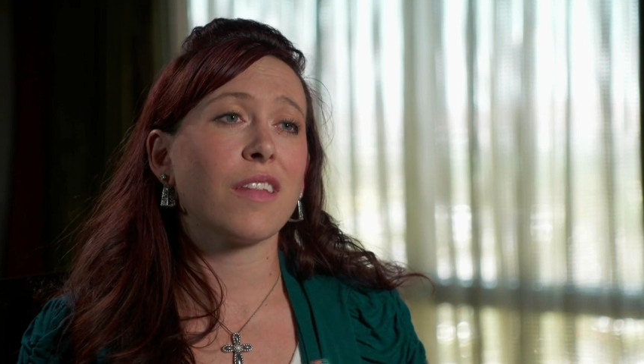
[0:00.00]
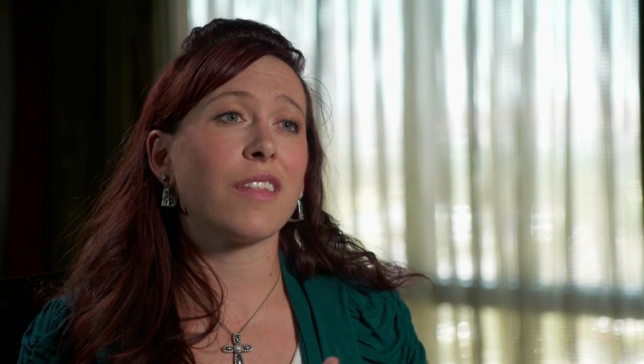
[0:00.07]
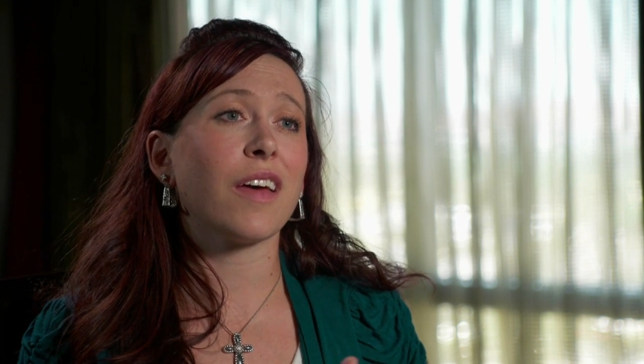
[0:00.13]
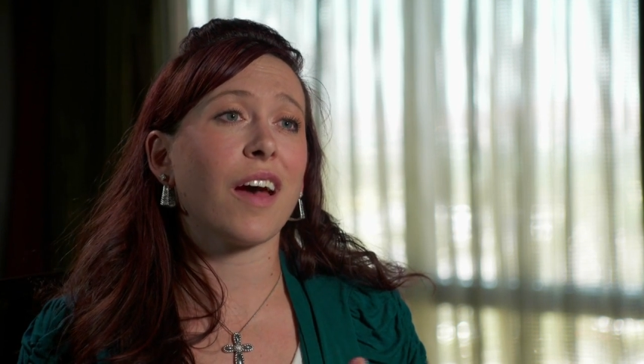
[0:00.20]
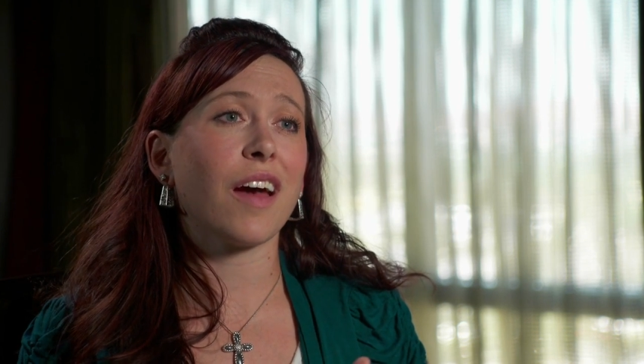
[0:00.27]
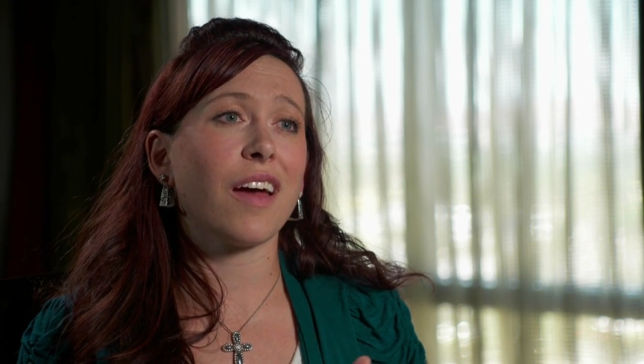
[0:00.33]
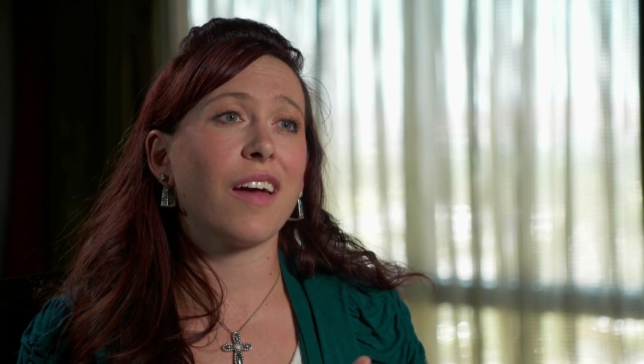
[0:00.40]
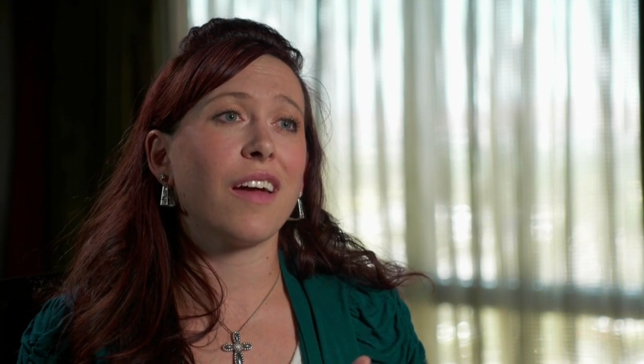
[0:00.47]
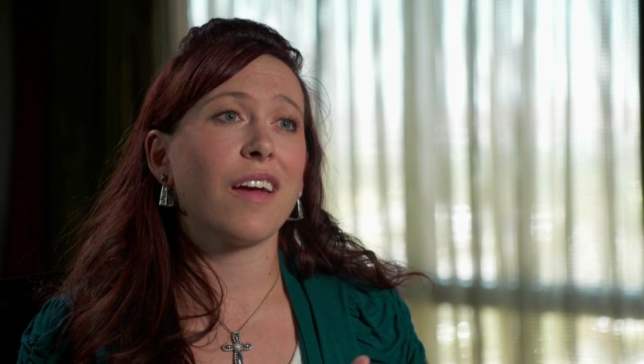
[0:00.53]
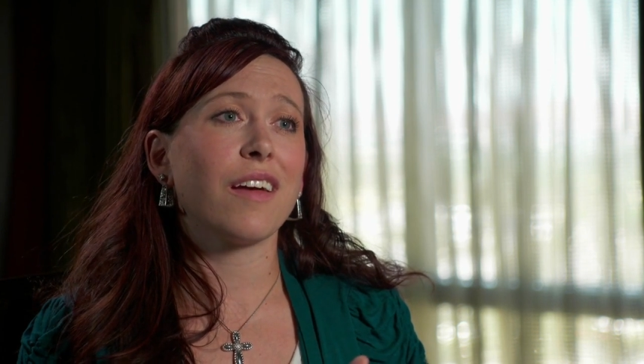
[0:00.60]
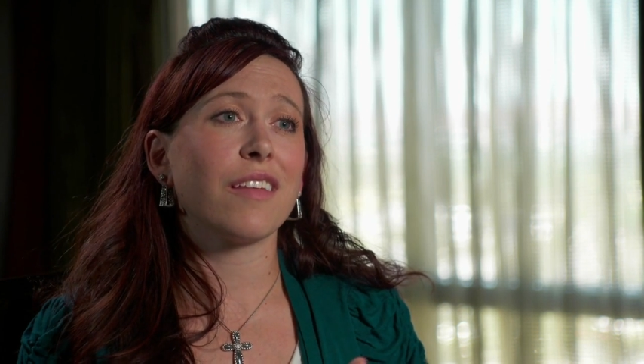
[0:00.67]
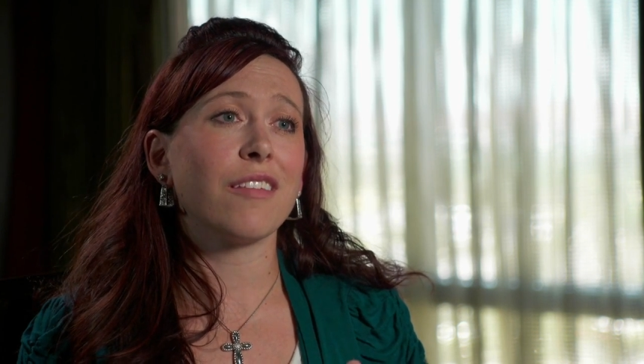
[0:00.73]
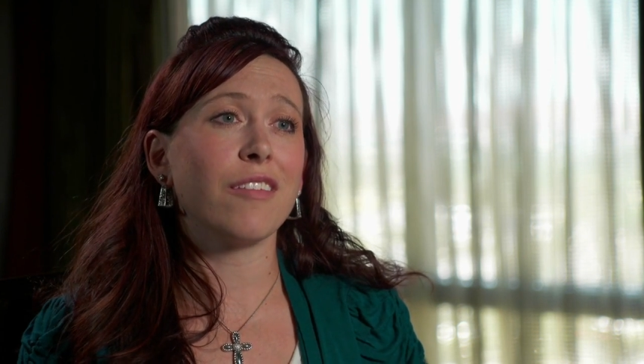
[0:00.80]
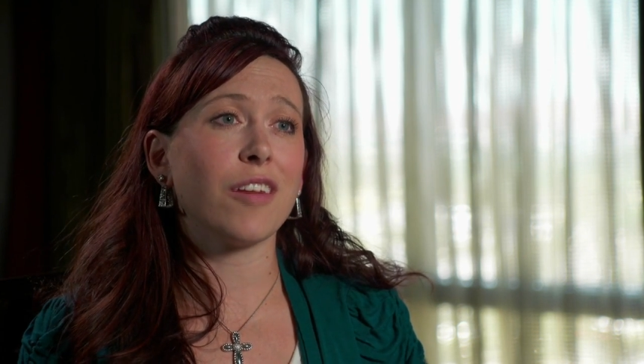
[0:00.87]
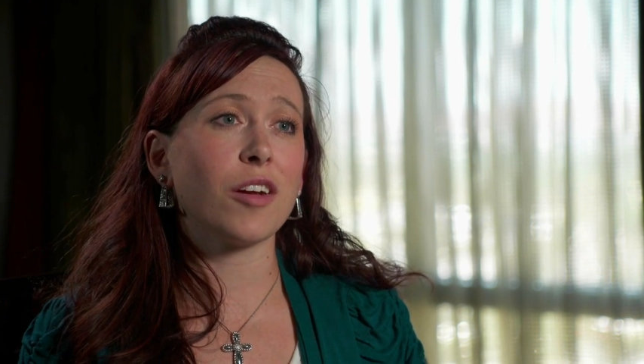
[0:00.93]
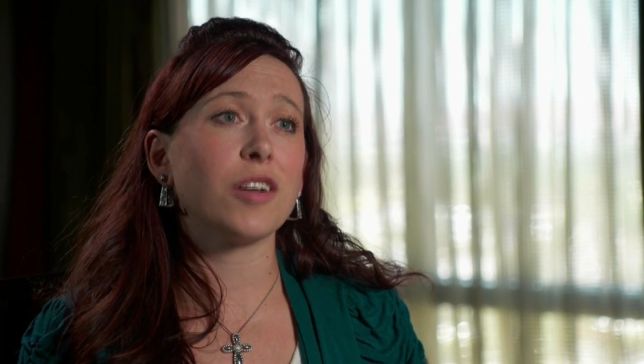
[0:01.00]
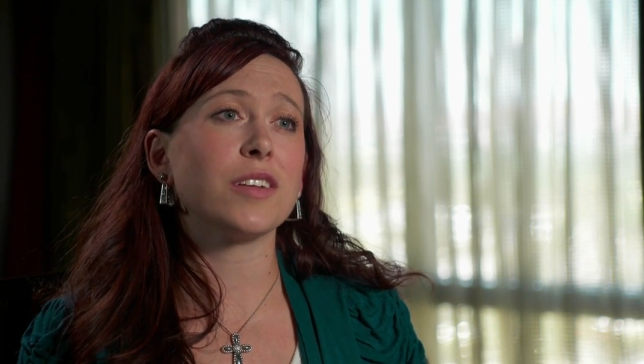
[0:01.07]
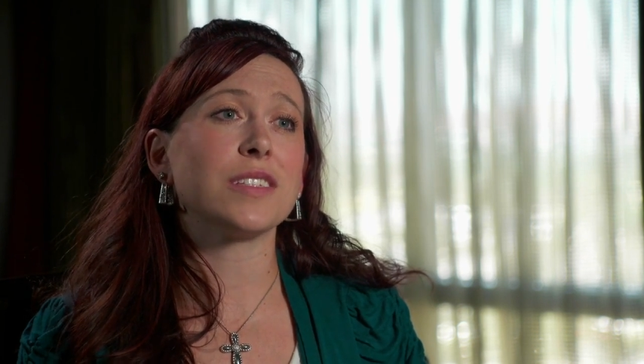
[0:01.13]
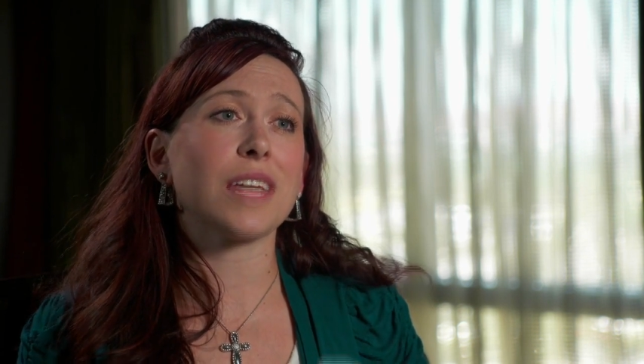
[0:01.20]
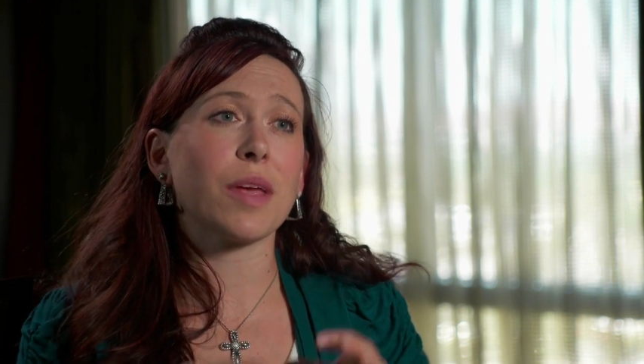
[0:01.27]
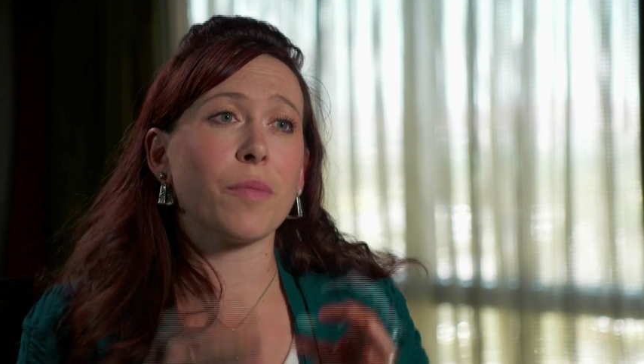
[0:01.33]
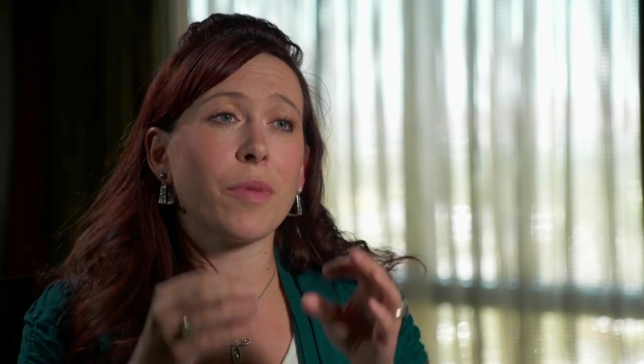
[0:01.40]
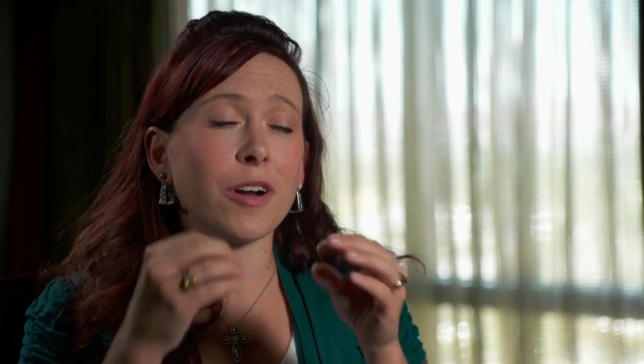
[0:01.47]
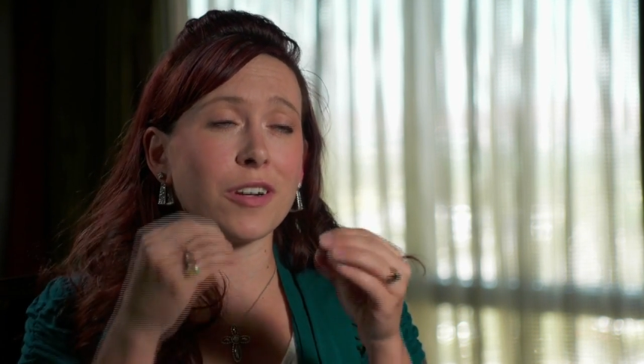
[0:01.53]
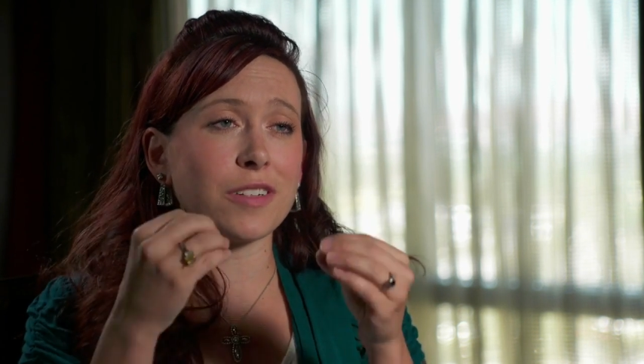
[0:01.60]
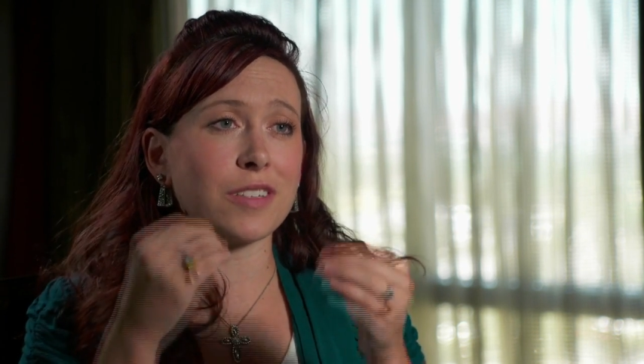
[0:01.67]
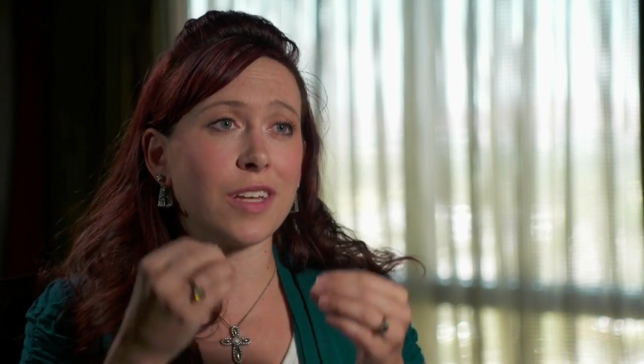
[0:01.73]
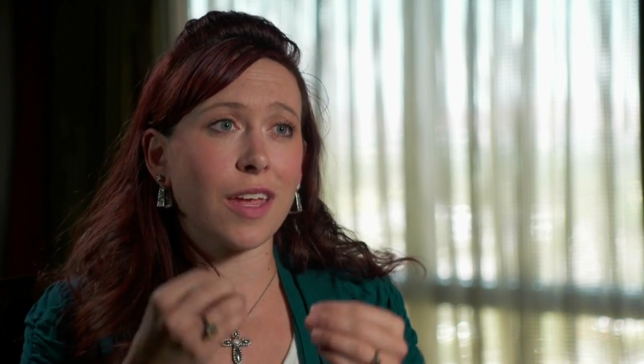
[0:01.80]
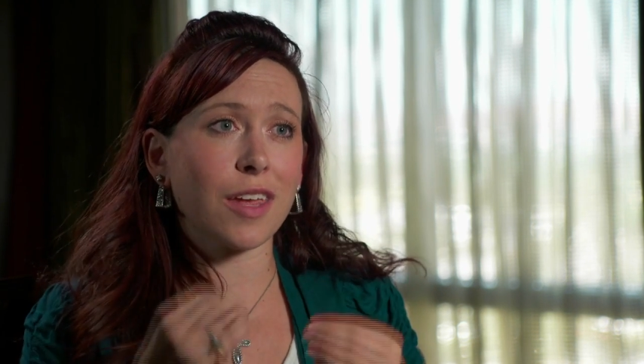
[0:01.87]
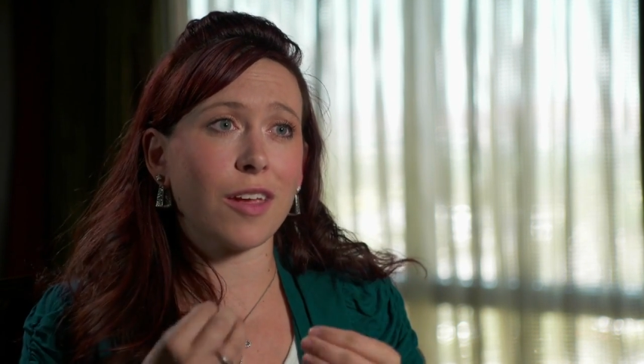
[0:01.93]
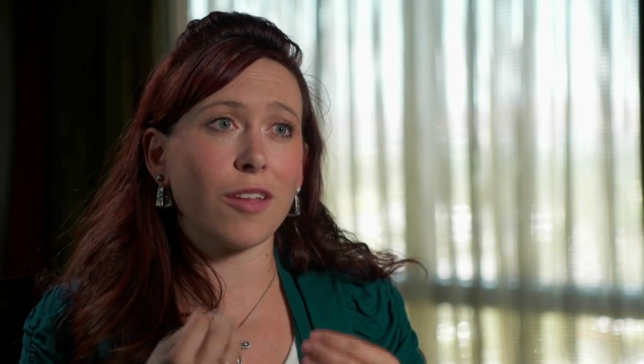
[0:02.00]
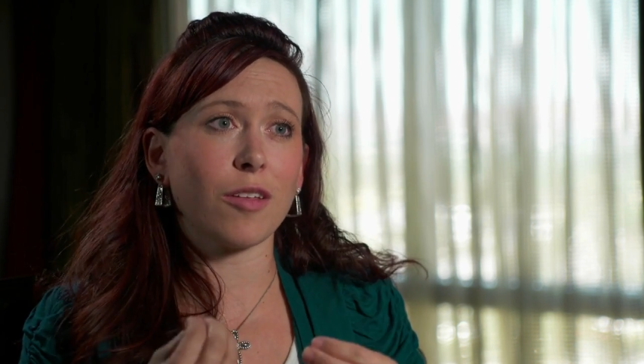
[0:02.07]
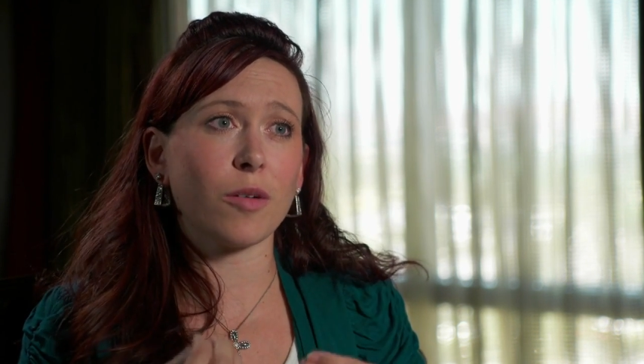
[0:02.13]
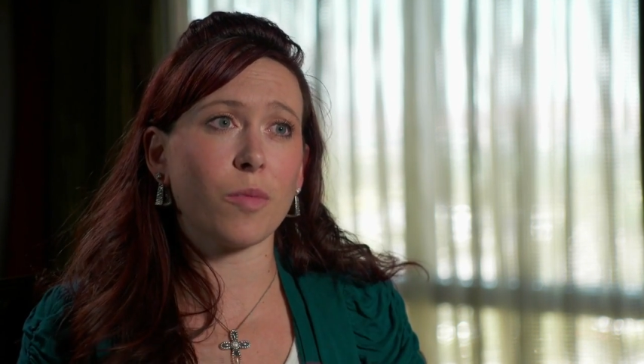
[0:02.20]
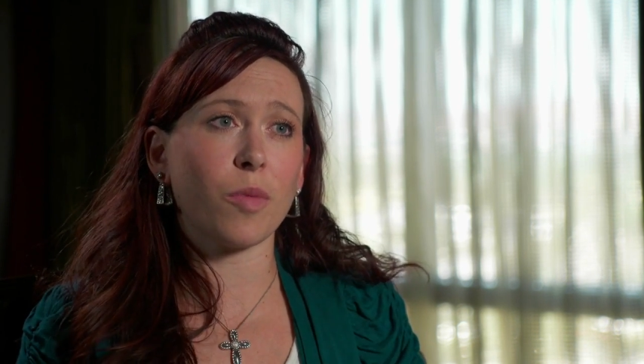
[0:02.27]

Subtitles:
that there is a particular